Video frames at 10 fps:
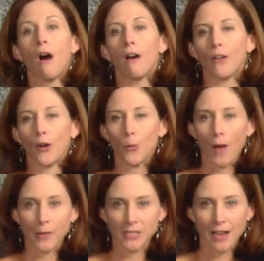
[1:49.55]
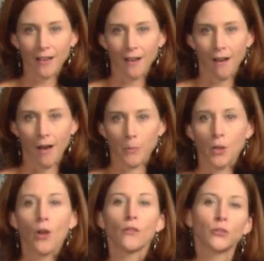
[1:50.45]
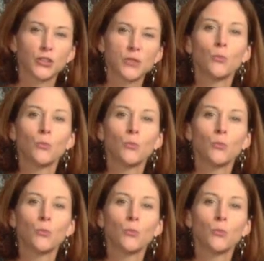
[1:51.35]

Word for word: on uncle bobs dot com for some